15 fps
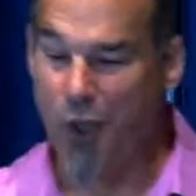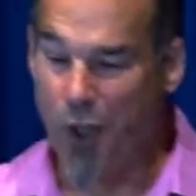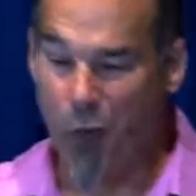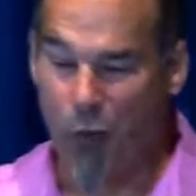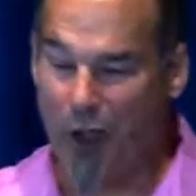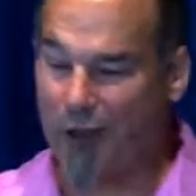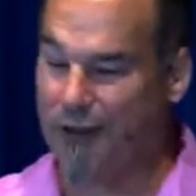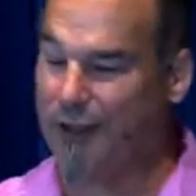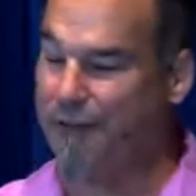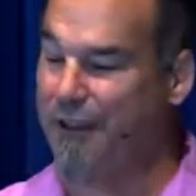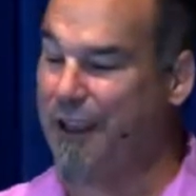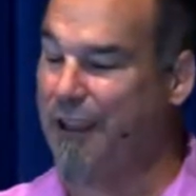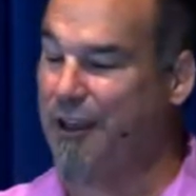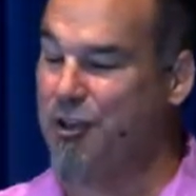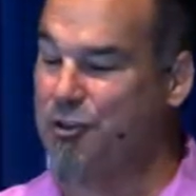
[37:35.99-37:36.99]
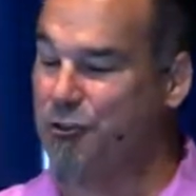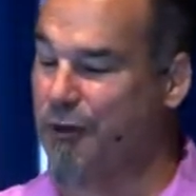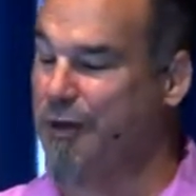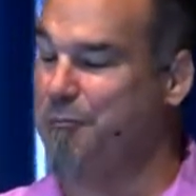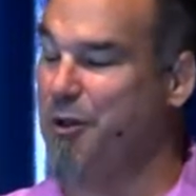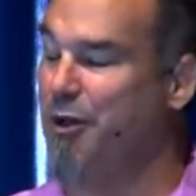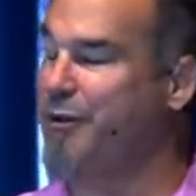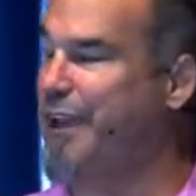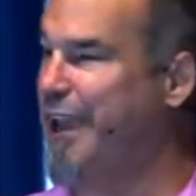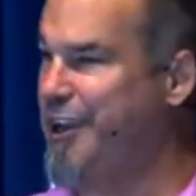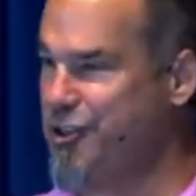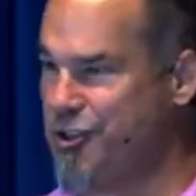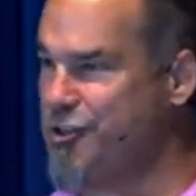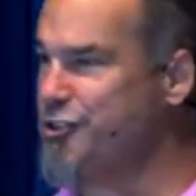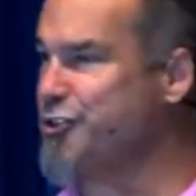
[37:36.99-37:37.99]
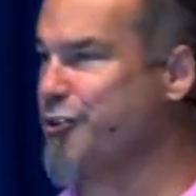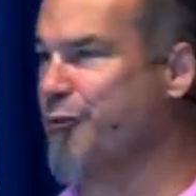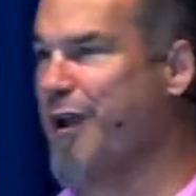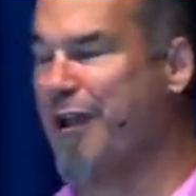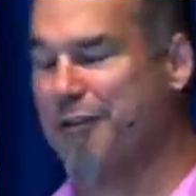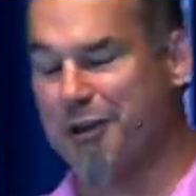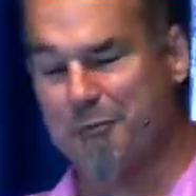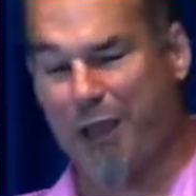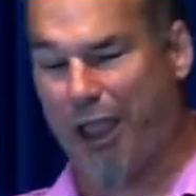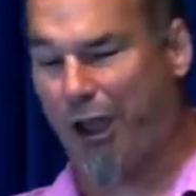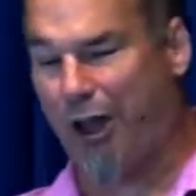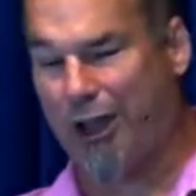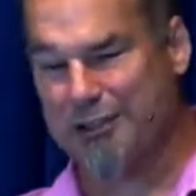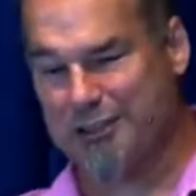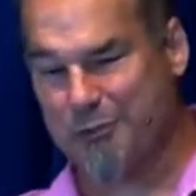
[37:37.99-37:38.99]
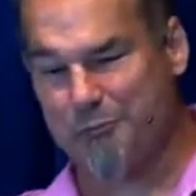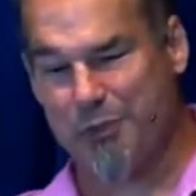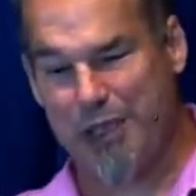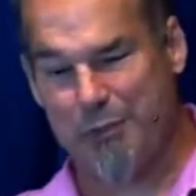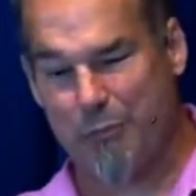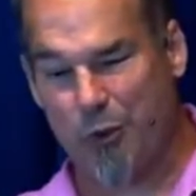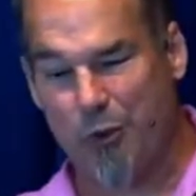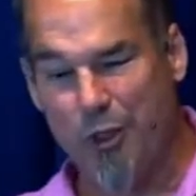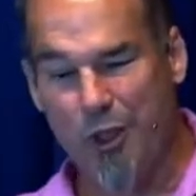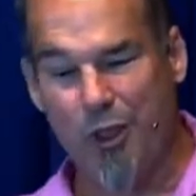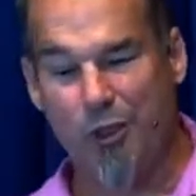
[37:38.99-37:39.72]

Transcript: while living in a dream location surrounded by awesome people